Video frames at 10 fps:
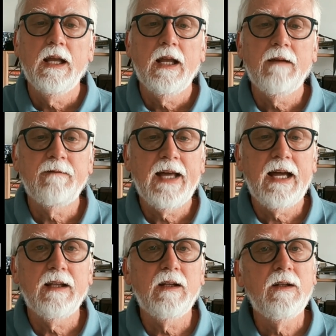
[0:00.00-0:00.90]
if
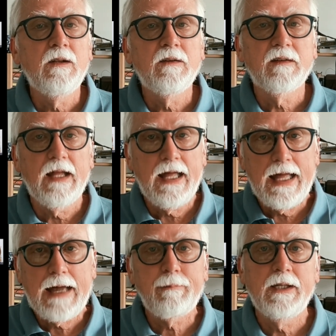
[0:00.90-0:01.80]
that is
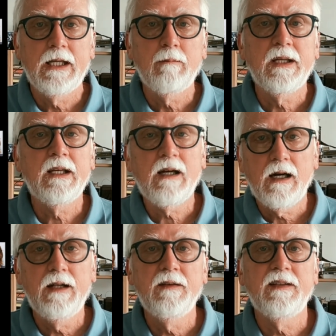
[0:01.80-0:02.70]
happening
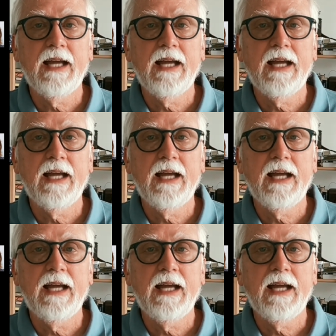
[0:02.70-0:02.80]
because